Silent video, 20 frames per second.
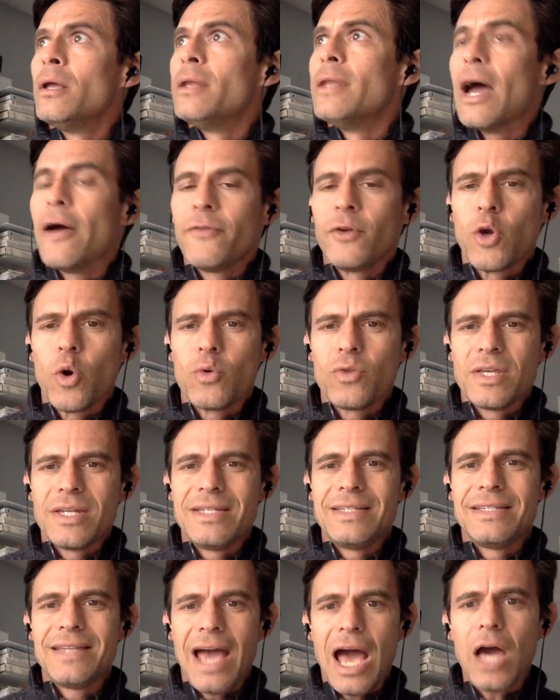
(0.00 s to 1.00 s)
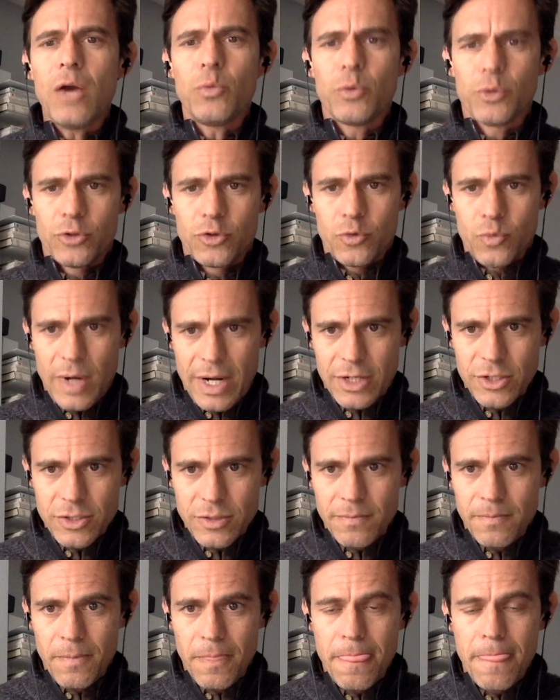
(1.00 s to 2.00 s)
Now, if you go in the downward
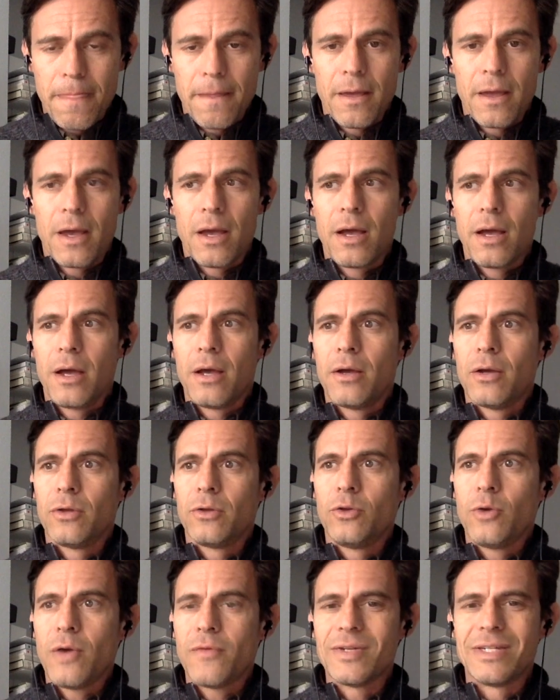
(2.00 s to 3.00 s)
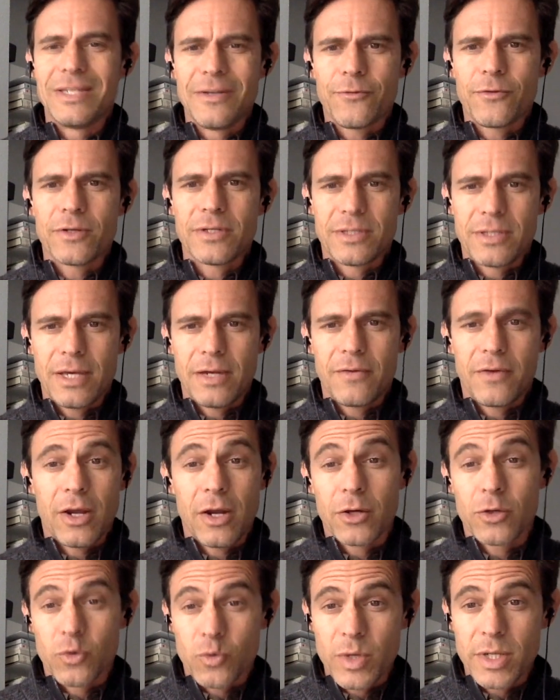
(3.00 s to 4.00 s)
direction, uh, you have a different set of
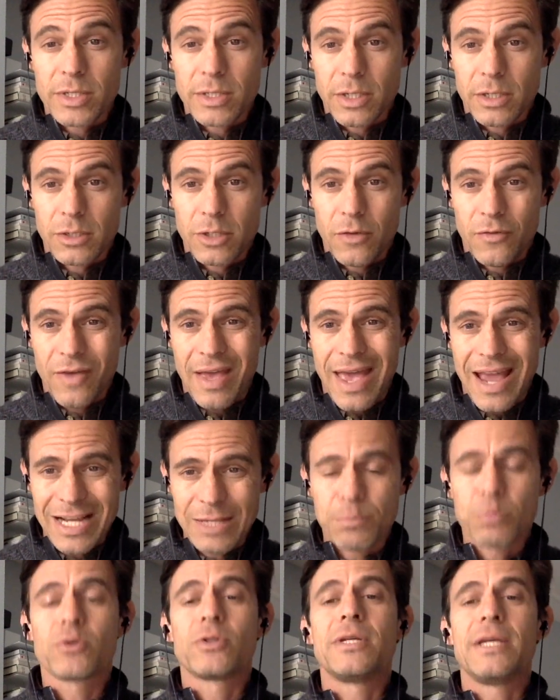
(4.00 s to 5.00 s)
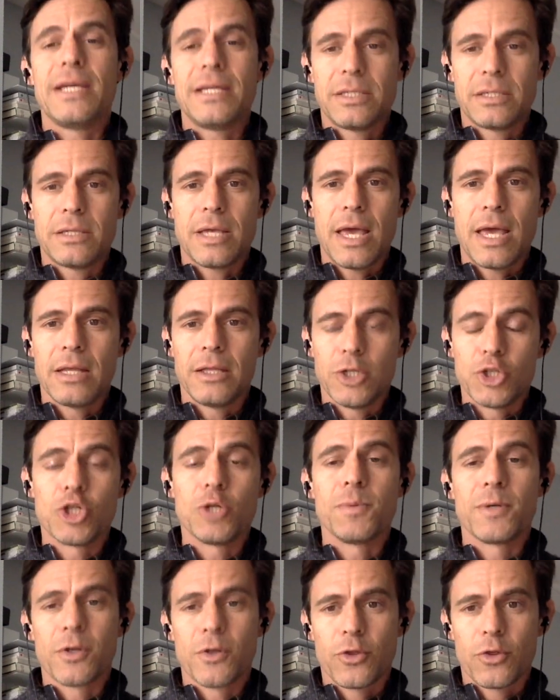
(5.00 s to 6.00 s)
characteristics. So if expertise and
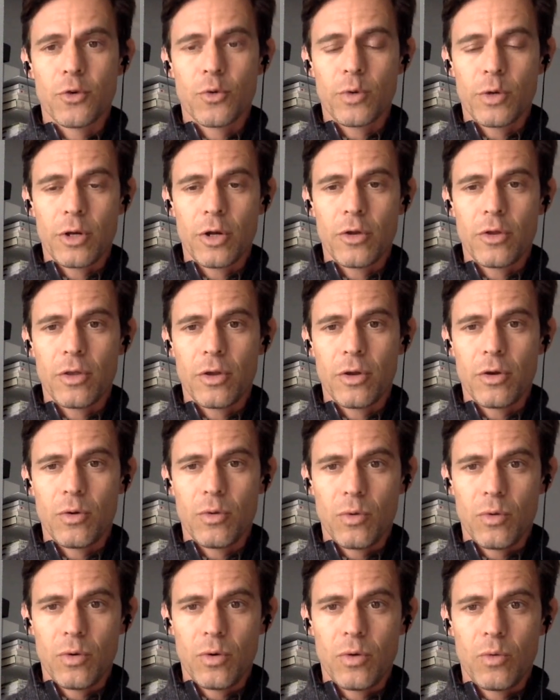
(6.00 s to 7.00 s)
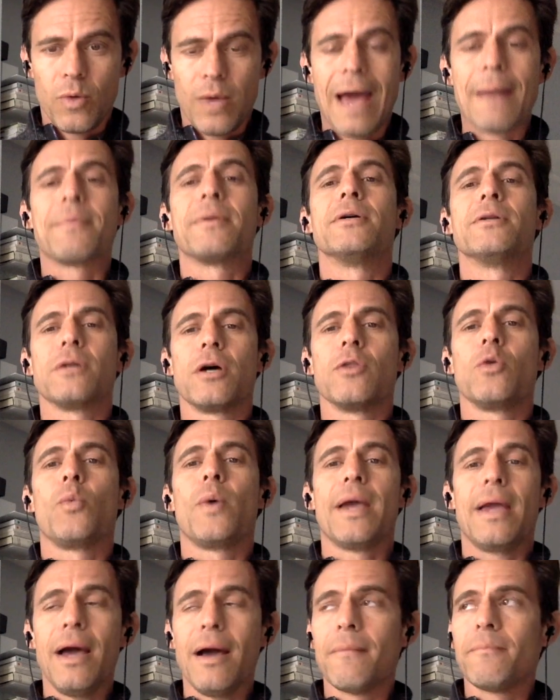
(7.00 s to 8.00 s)
legitimate authority are on, uh, what happened on the
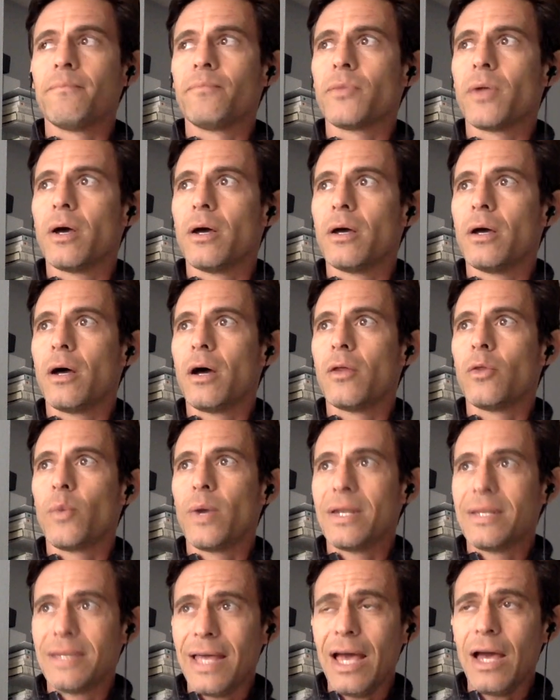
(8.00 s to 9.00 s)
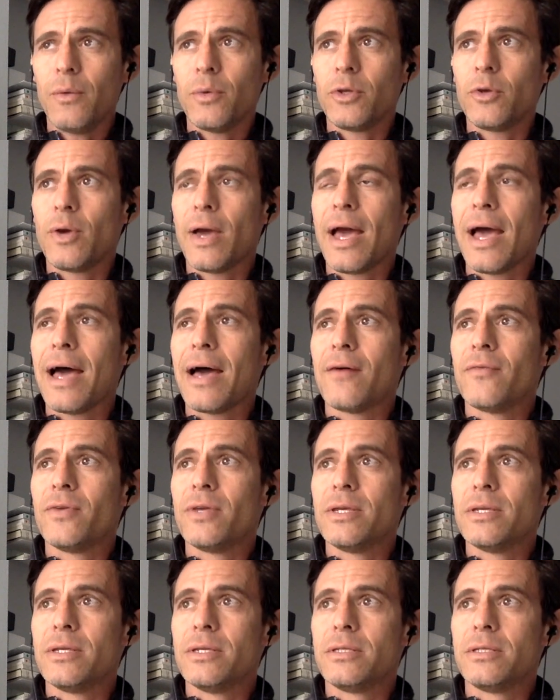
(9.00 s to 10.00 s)
way up, uh, on the way down, what you have
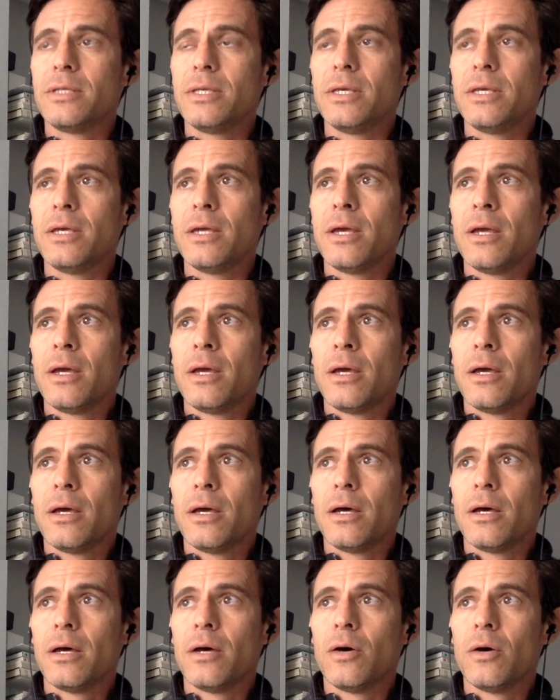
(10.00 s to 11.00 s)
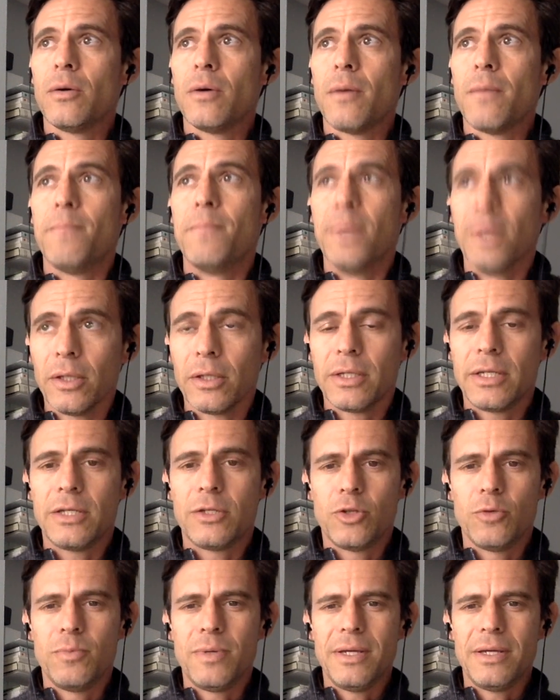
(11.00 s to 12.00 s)
is the uh, ability
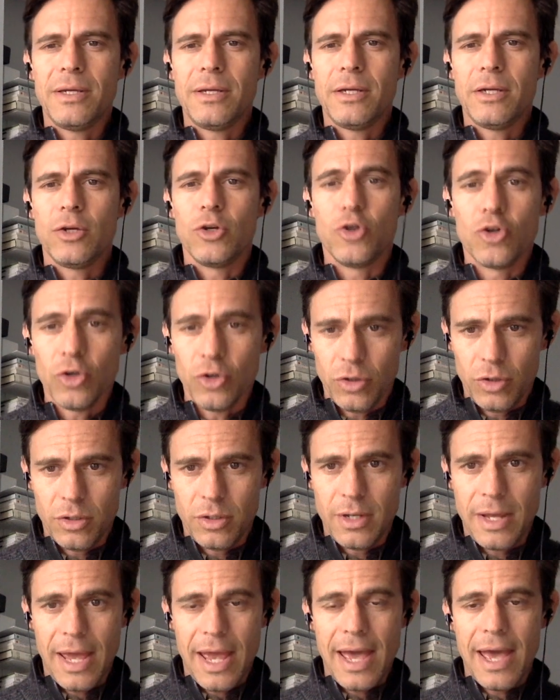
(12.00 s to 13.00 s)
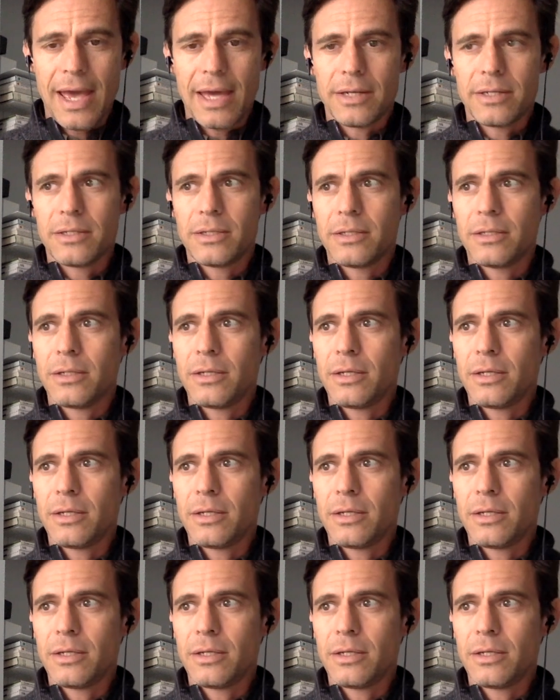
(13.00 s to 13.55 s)
to be good at